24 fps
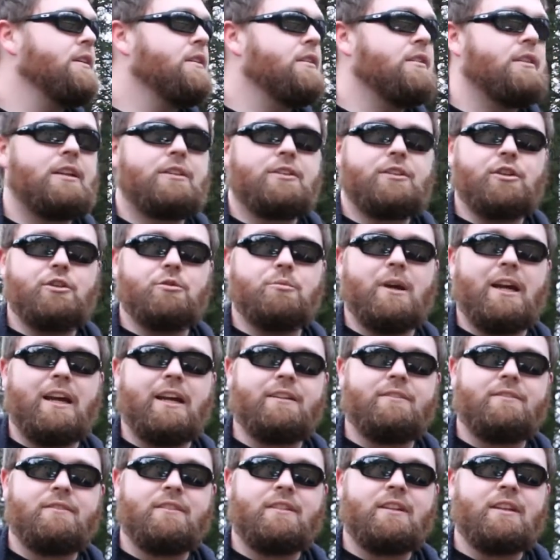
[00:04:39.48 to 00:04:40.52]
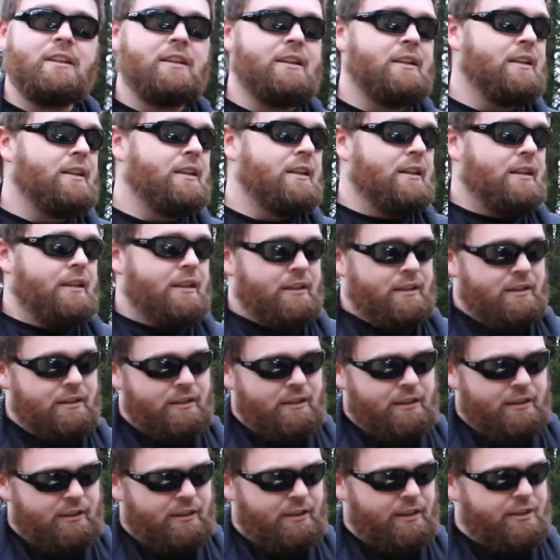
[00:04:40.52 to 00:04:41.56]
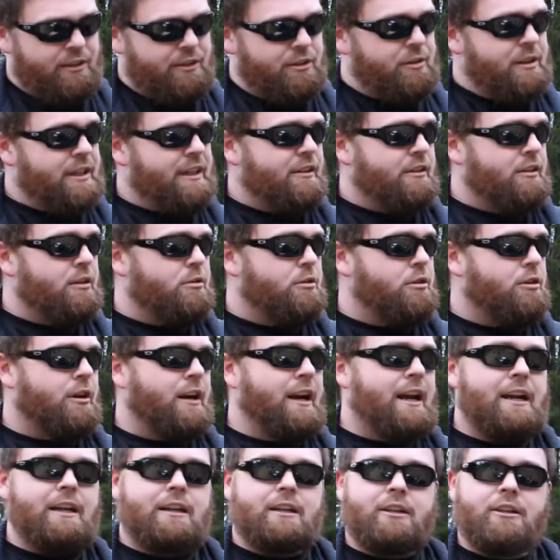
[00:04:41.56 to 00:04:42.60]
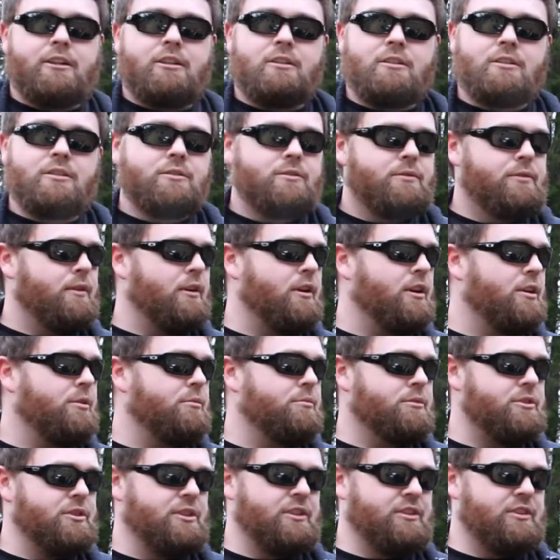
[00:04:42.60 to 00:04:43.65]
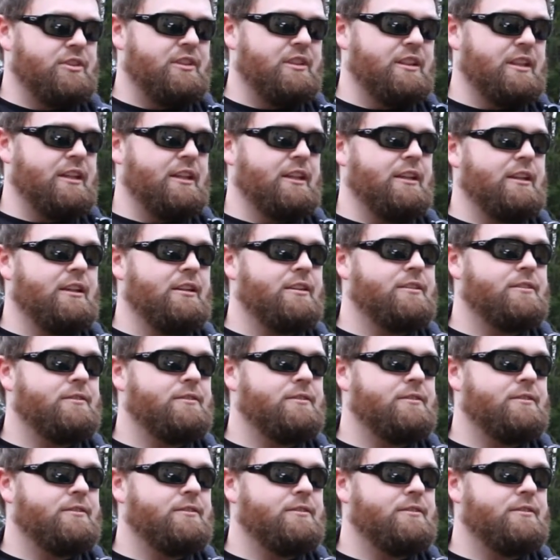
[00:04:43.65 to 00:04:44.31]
Not too bad. You do get a little crack from just the